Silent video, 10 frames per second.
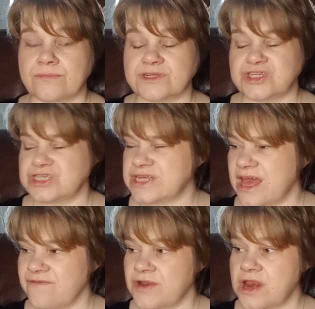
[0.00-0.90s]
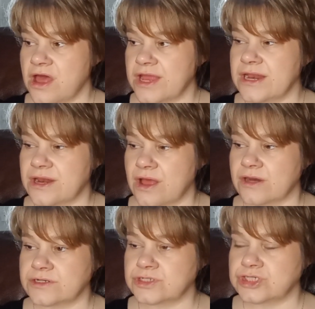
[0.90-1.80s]
did she say have a light
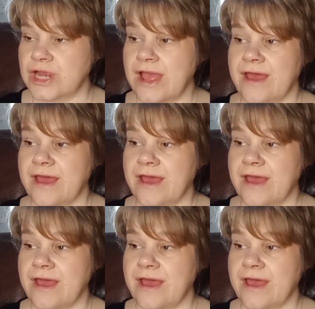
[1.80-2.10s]
lunch?